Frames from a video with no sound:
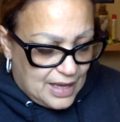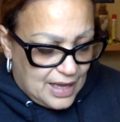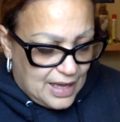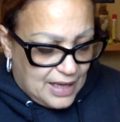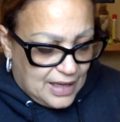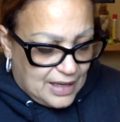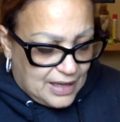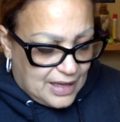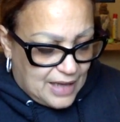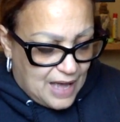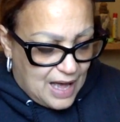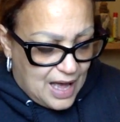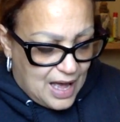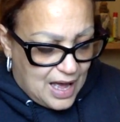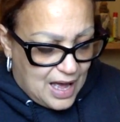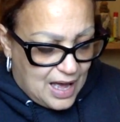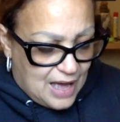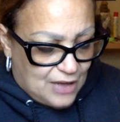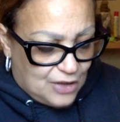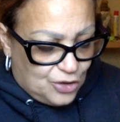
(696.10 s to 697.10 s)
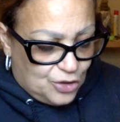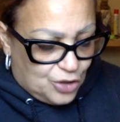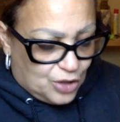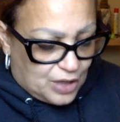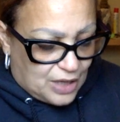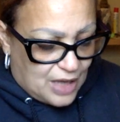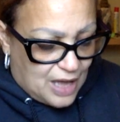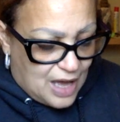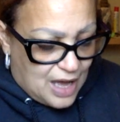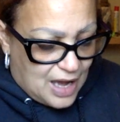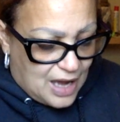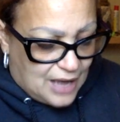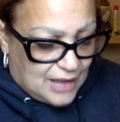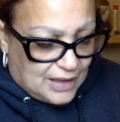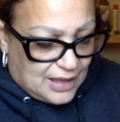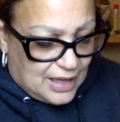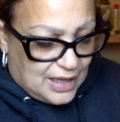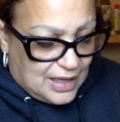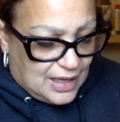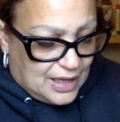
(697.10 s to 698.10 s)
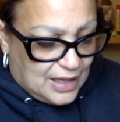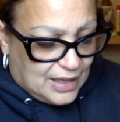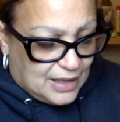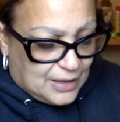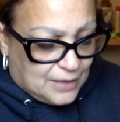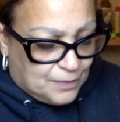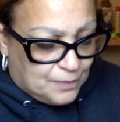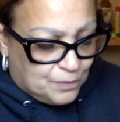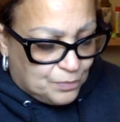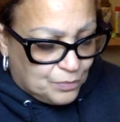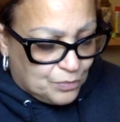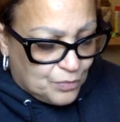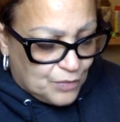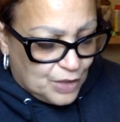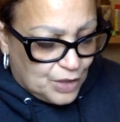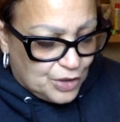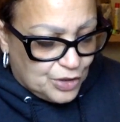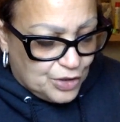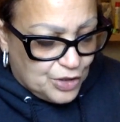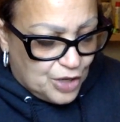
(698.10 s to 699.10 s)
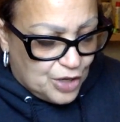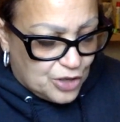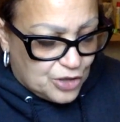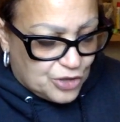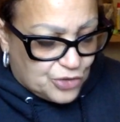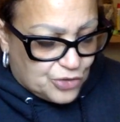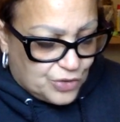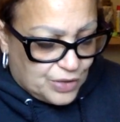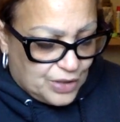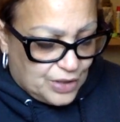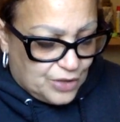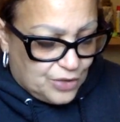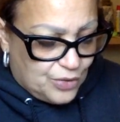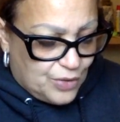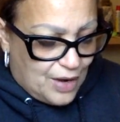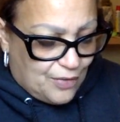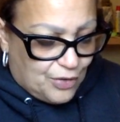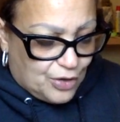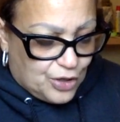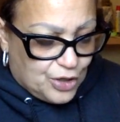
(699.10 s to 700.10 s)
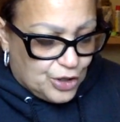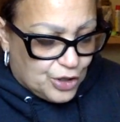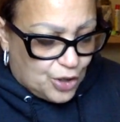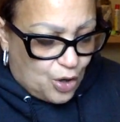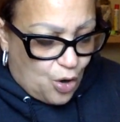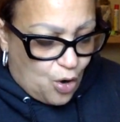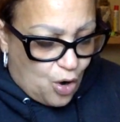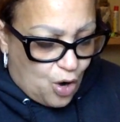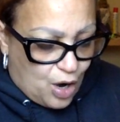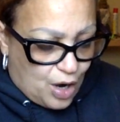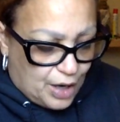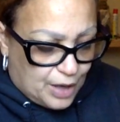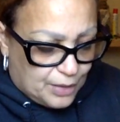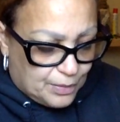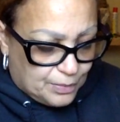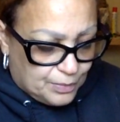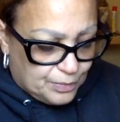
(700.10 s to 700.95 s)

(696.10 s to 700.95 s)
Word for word: A kind, you're kind and nurturing. You have a good heart.